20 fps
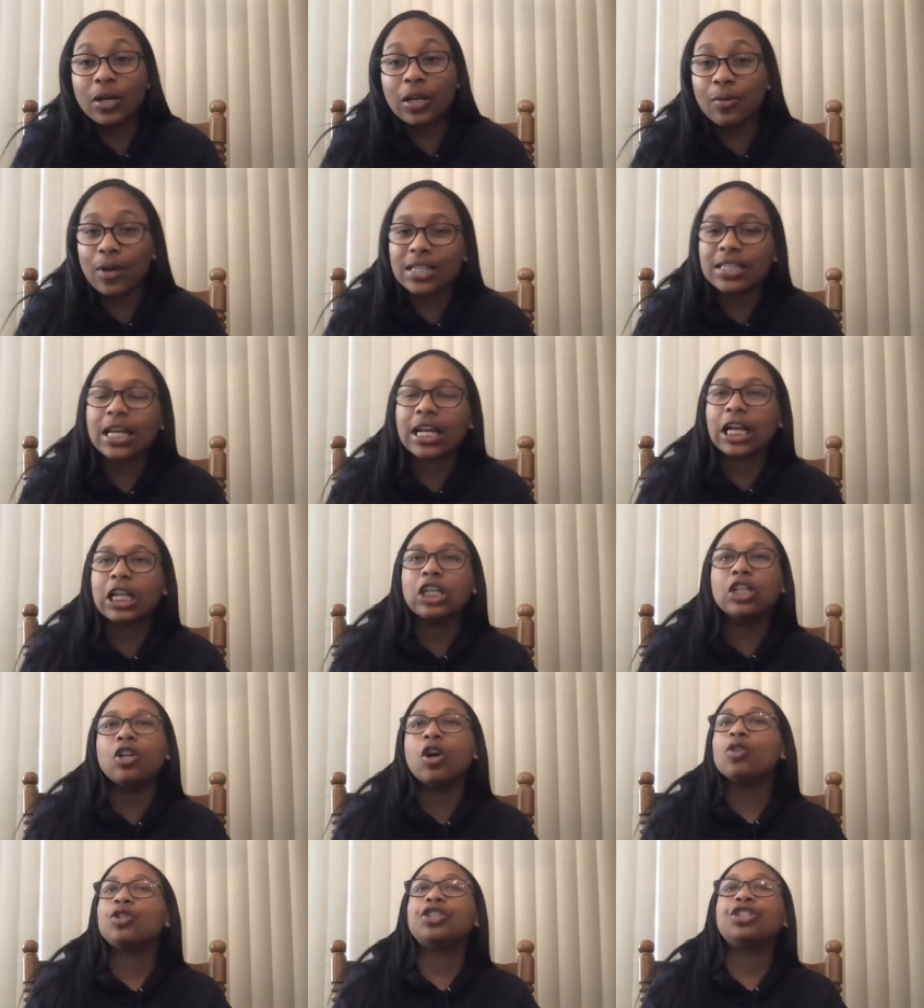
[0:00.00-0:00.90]
anyways, like you
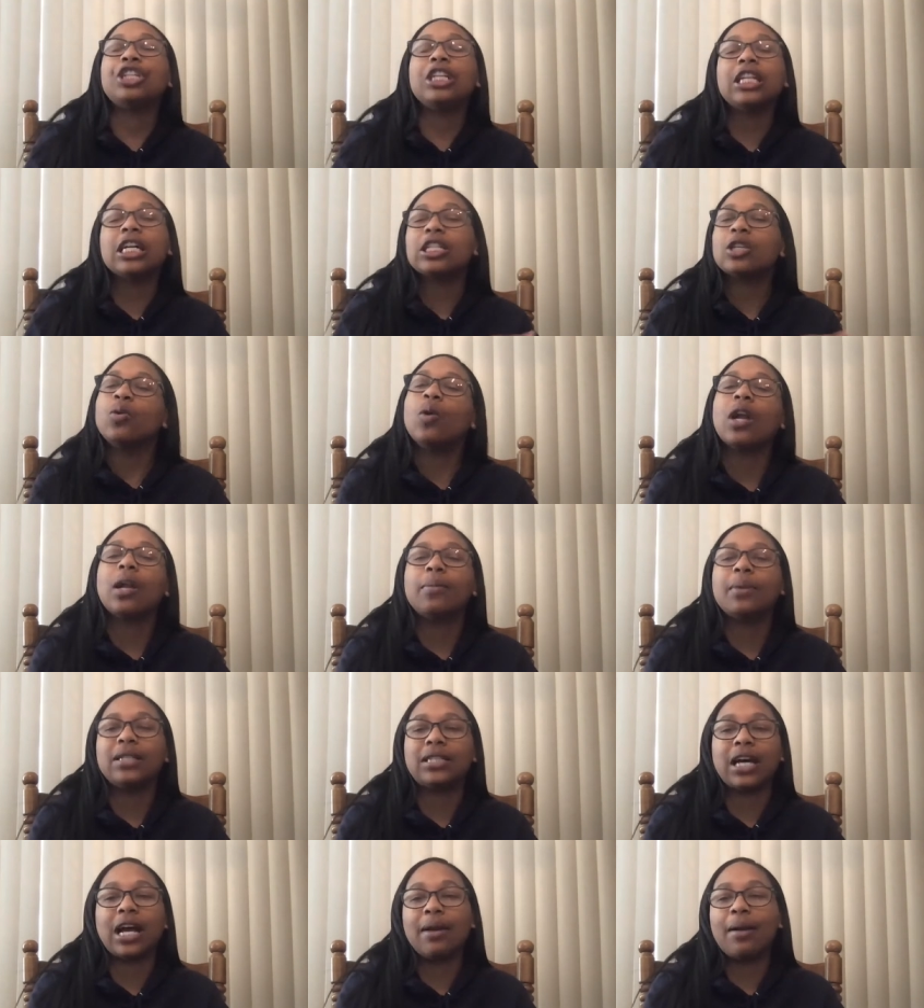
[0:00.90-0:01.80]
know, she doesn't want to be
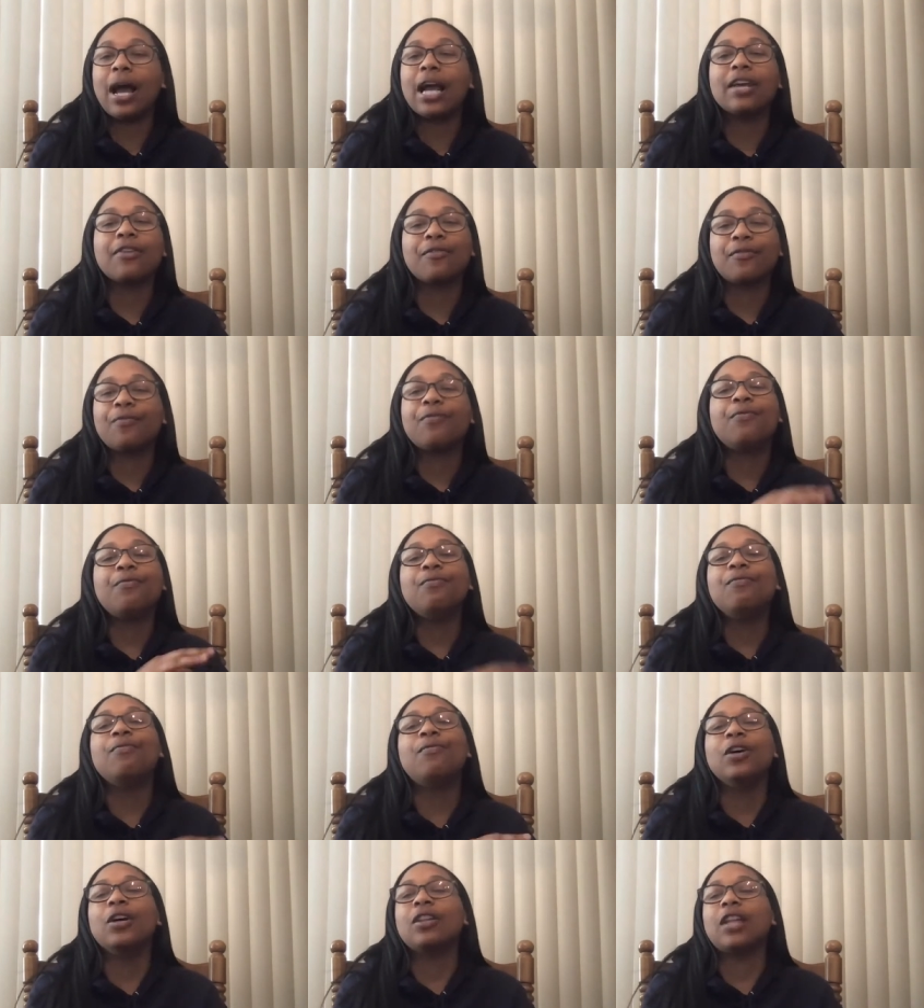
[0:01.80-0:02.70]
tied. I
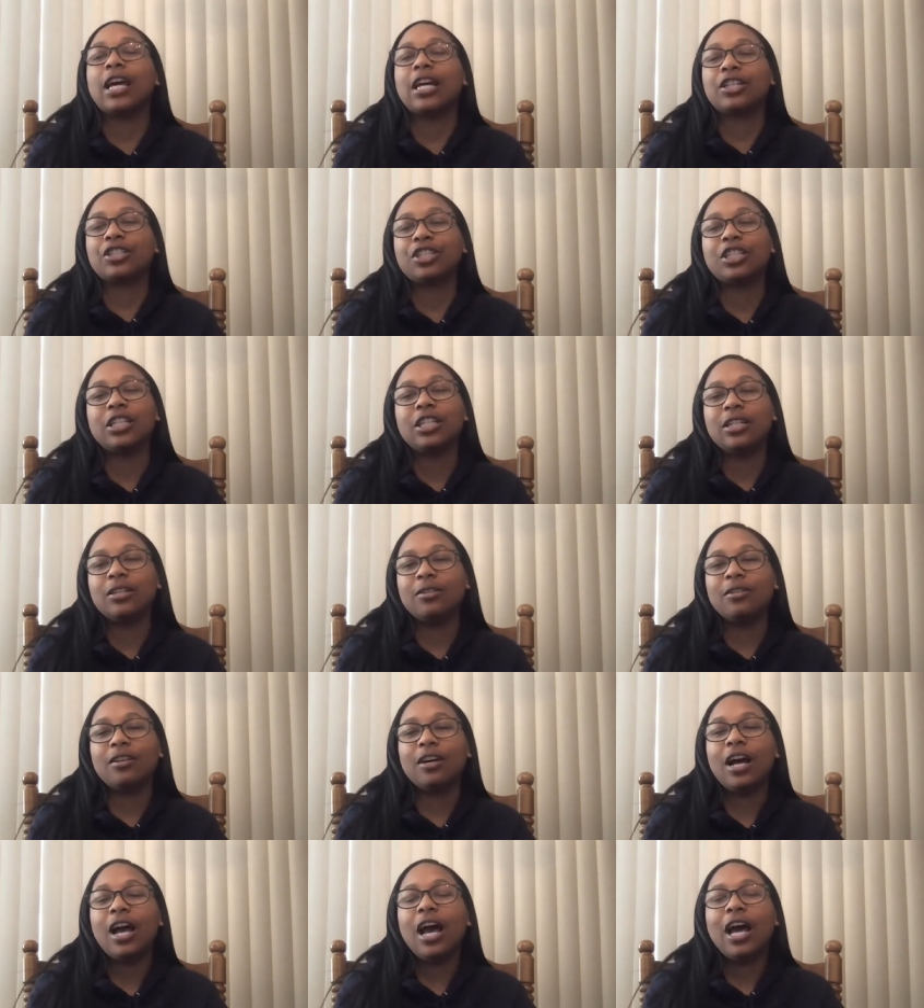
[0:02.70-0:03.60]
feel like she.
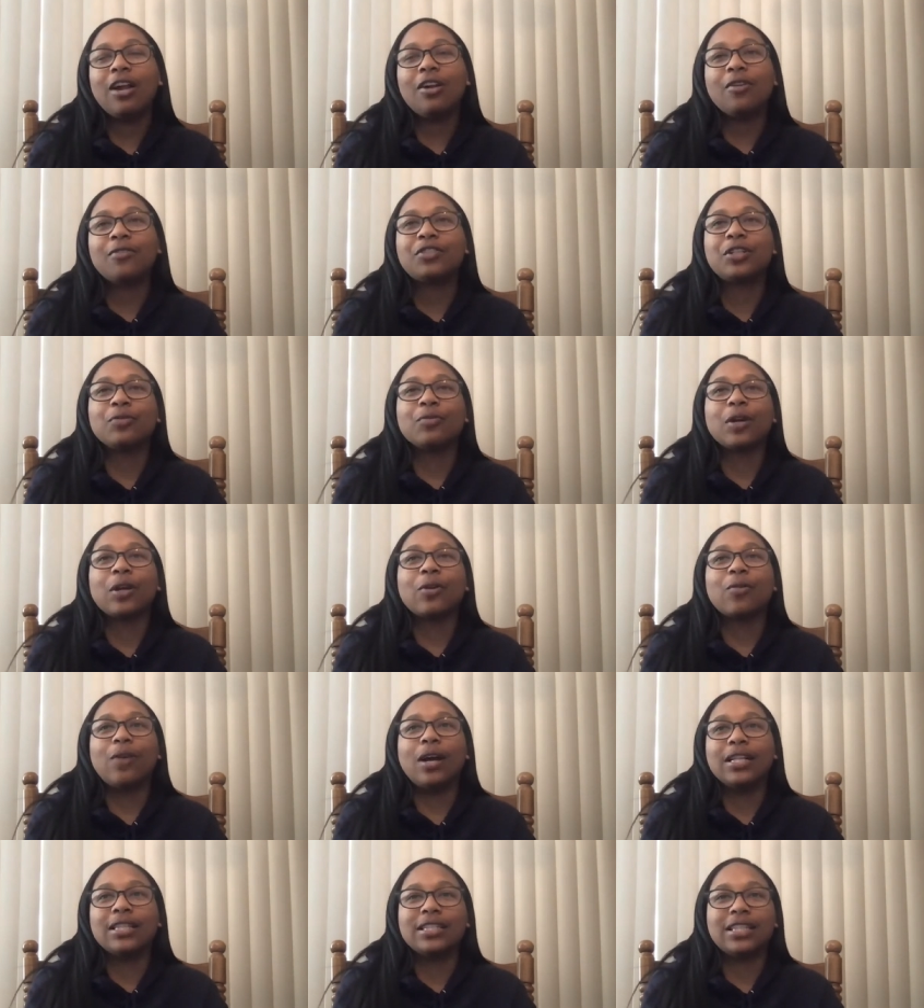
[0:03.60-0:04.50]
I don't know if she
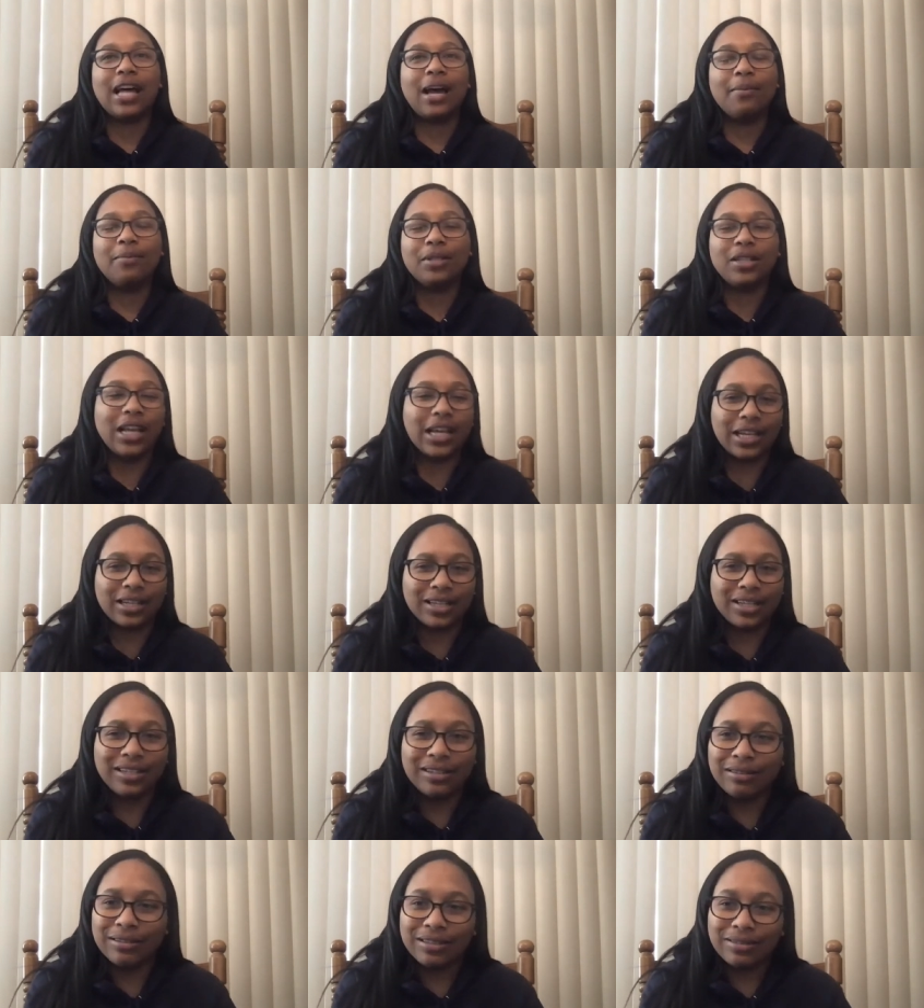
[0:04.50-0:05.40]
regrets that, but like,
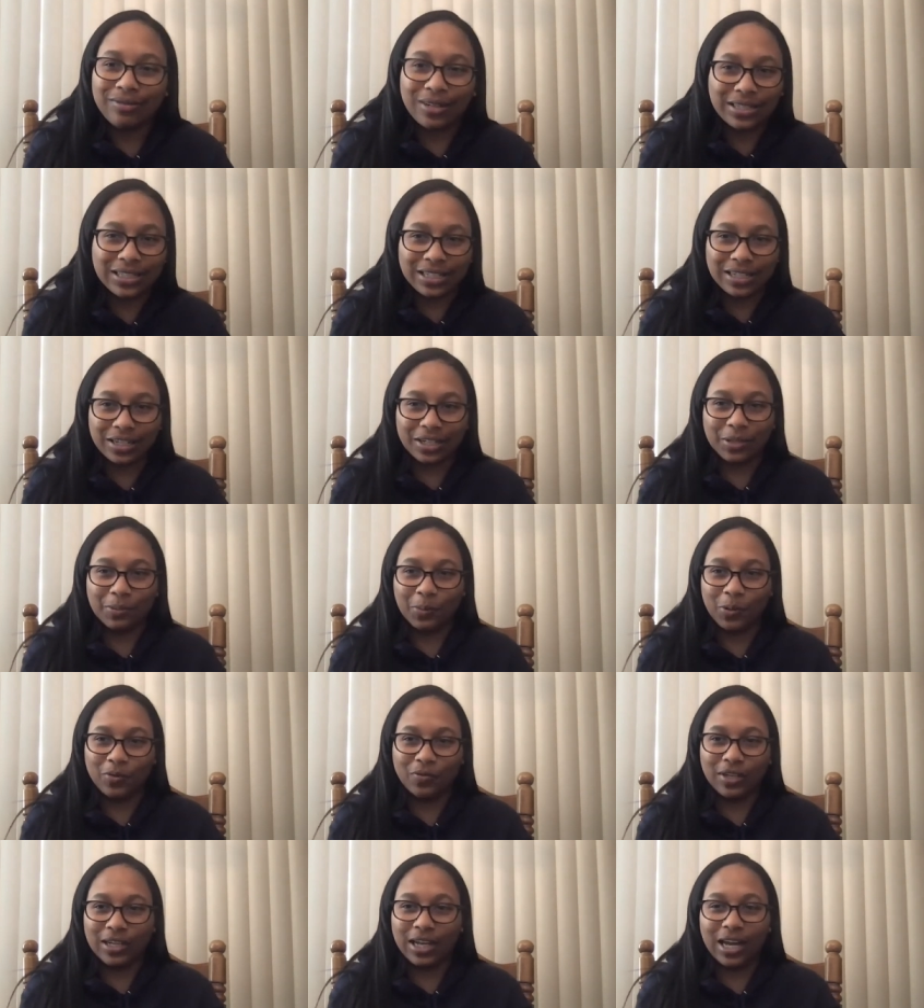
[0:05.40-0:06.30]
wasn't a good
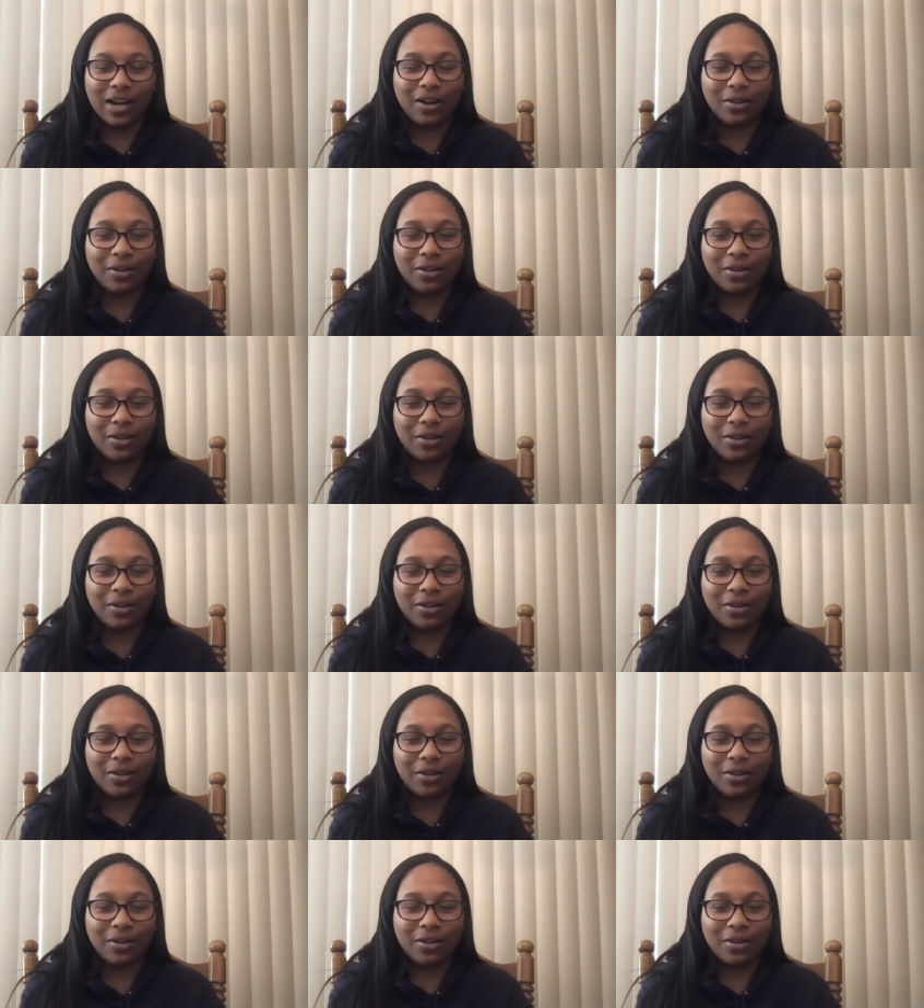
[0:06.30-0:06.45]
movie. I